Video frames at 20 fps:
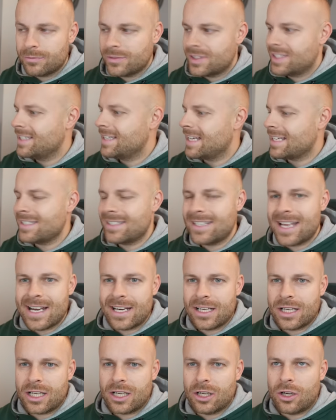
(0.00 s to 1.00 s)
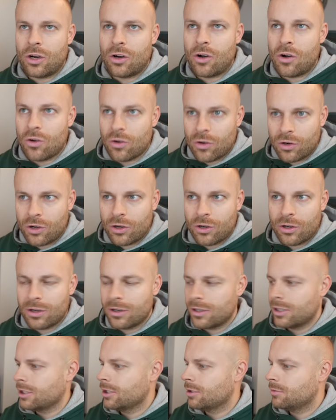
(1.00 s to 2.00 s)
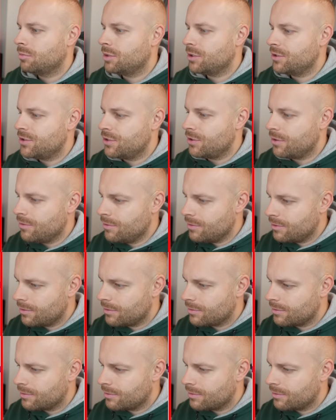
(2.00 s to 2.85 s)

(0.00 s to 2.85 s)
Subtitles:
See, that's saying it like a onk. Pociąg.